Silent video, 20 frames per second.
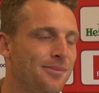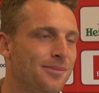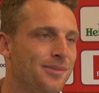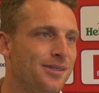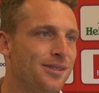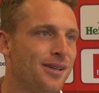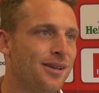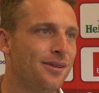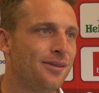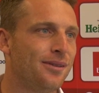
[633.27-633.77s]

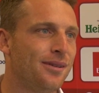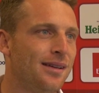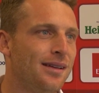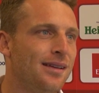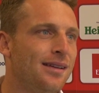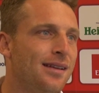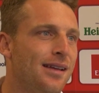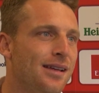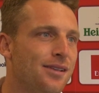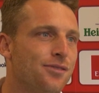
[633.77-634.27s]
So
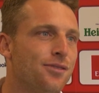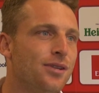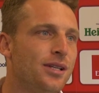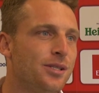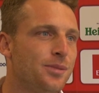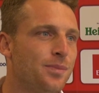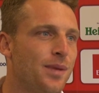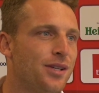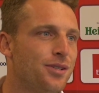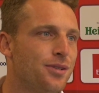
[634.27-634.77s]
yeah, it's really
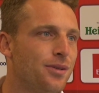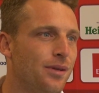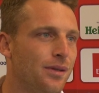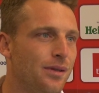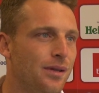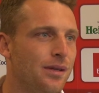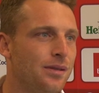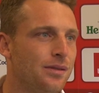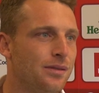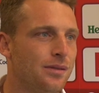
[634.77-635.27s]
special.
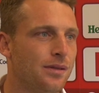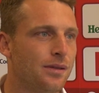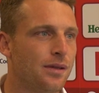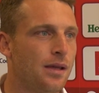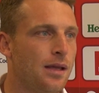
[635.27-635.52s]
And